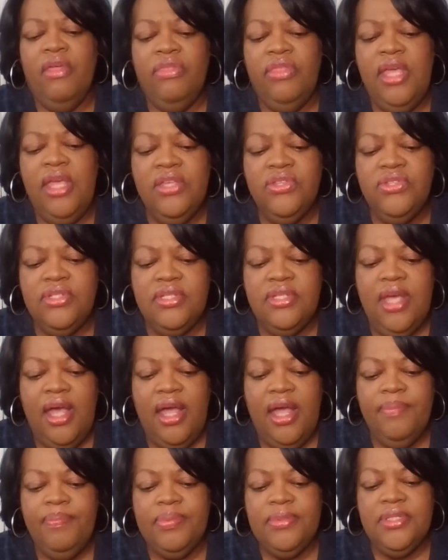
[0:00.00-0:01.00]
these
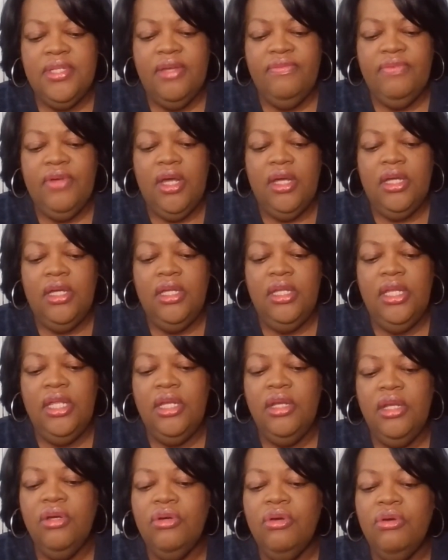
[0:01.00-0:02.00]
types of
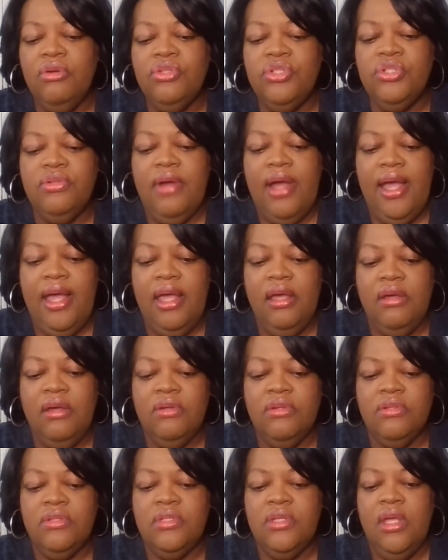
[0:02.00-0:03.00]
clinical
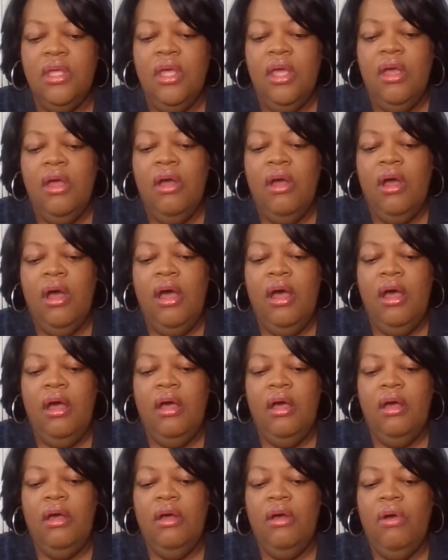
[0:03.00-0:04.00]
trials
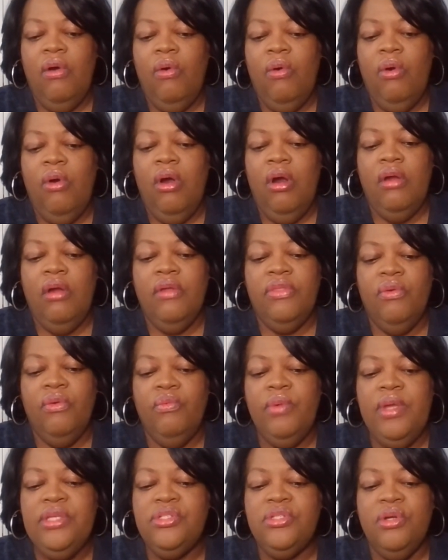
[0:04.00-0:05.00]
or the
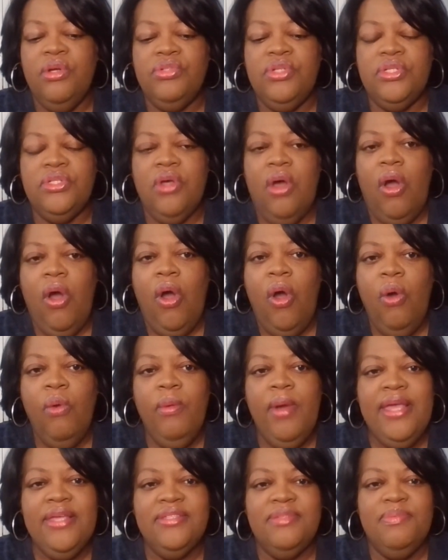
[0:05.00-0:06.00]
research has
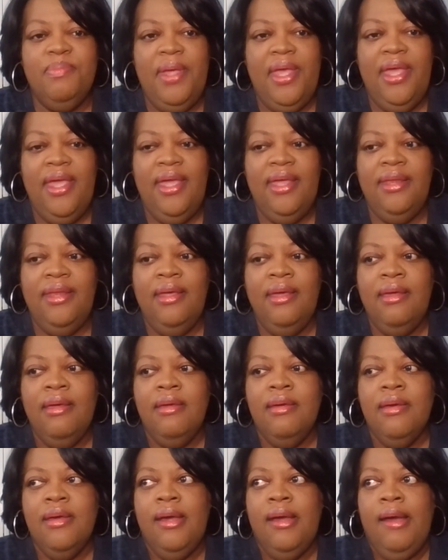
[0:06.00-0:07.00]
always been
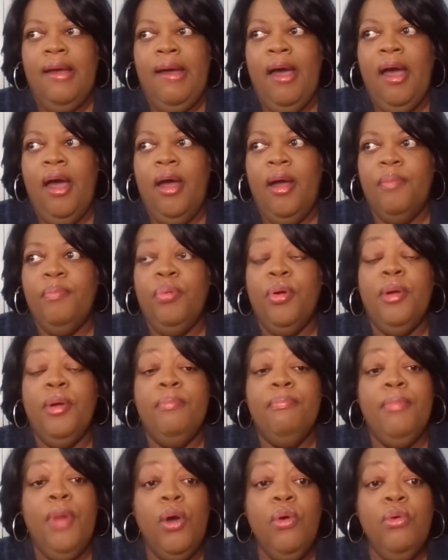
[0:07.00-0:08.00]

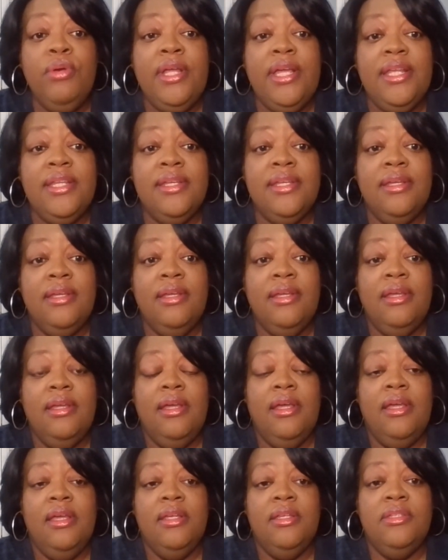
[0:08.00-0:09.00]
promoted
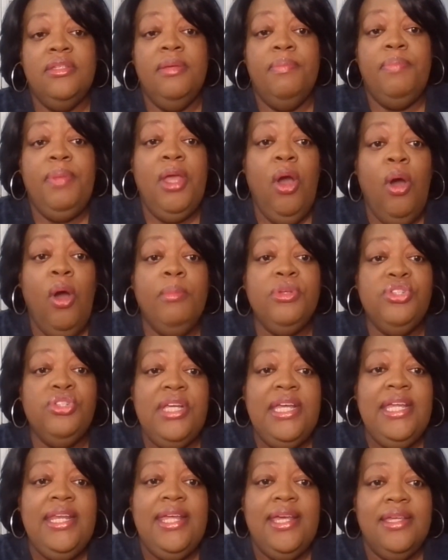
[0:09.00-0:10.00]
to be
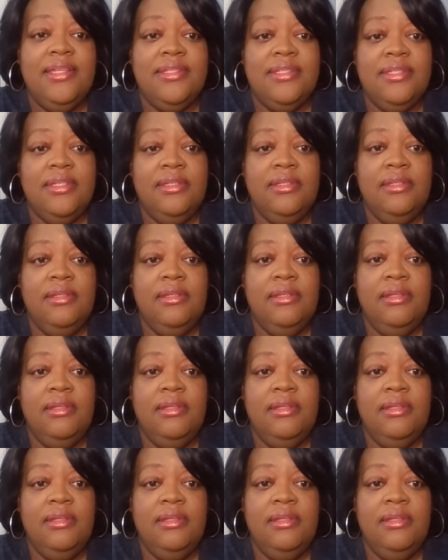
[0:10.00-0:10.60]
homogeneous,